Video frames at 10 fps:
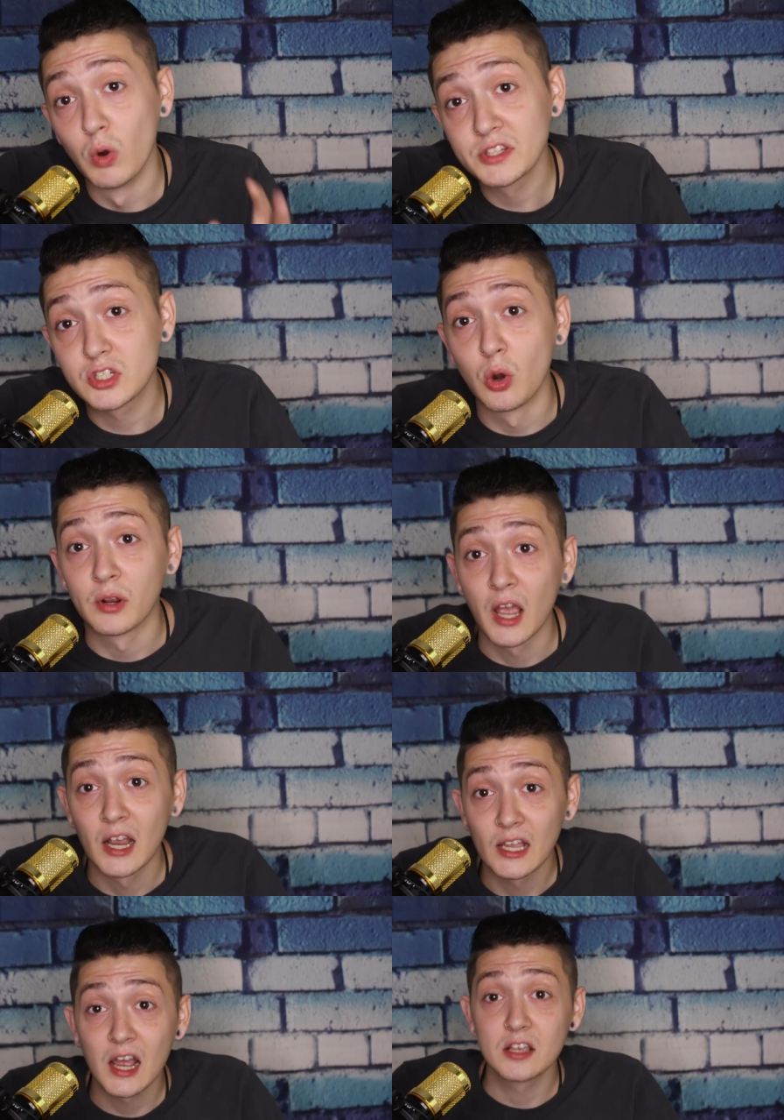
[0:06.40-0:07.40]
What's going
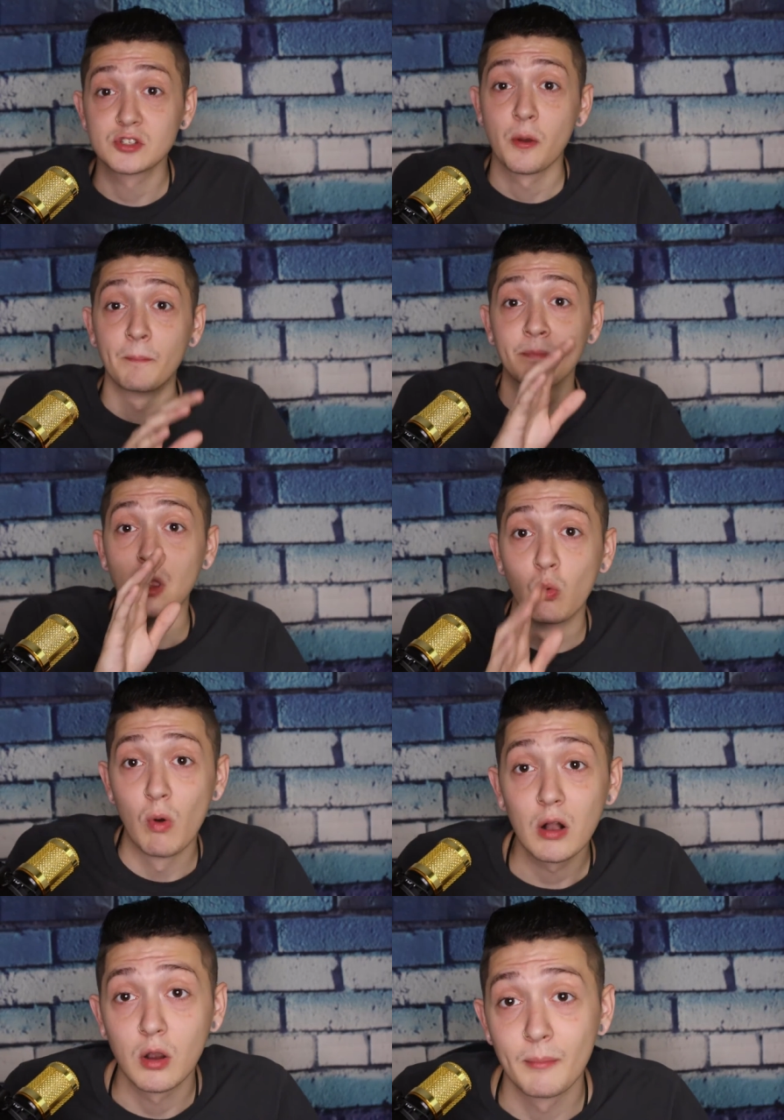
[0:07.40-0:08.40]
on, guys?
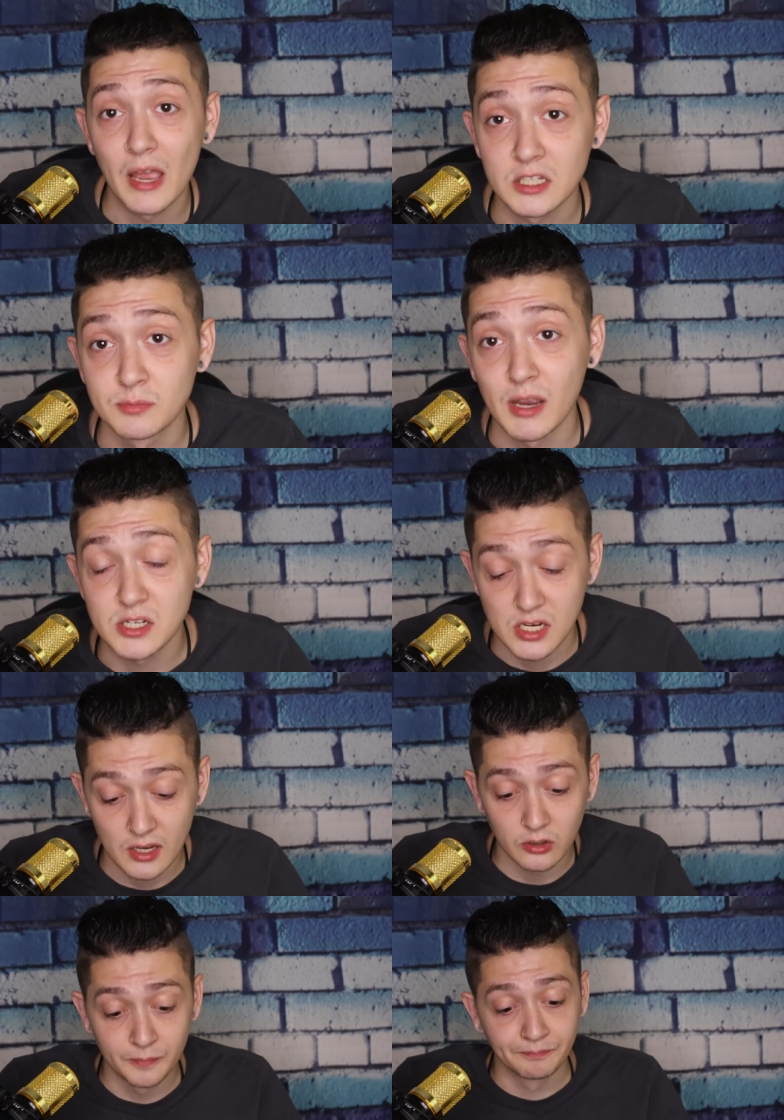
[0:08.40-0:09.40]
Welcome back to my
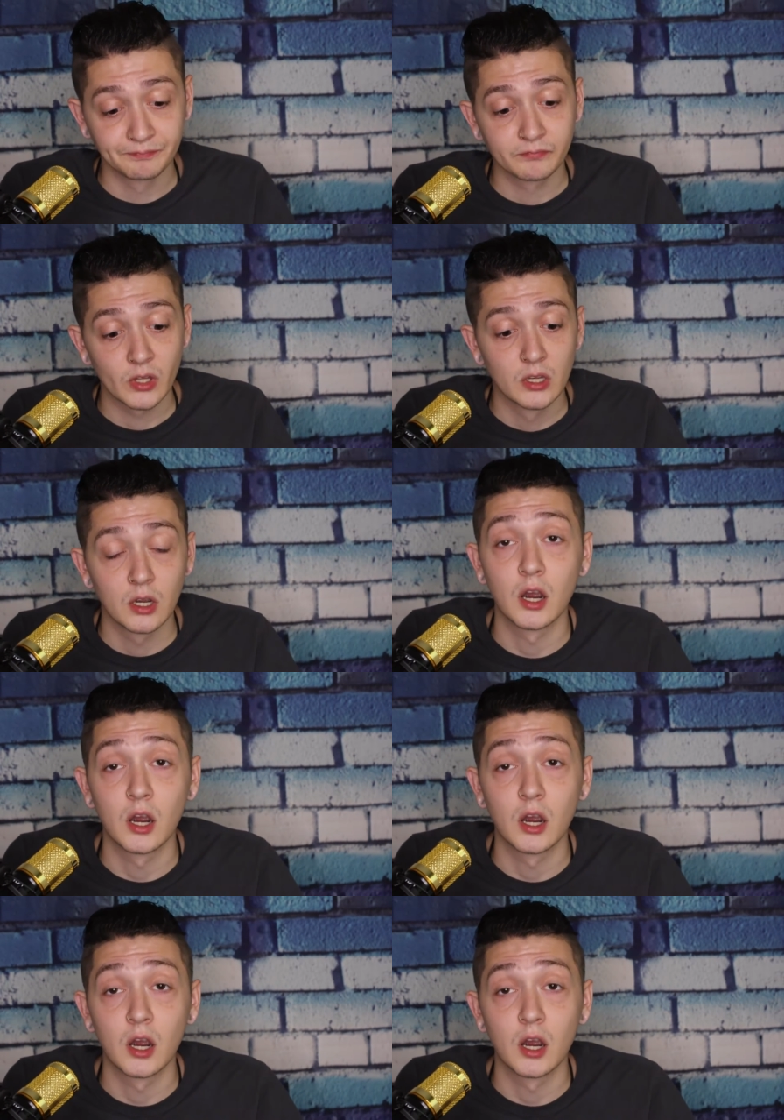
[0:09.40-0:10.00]
channel.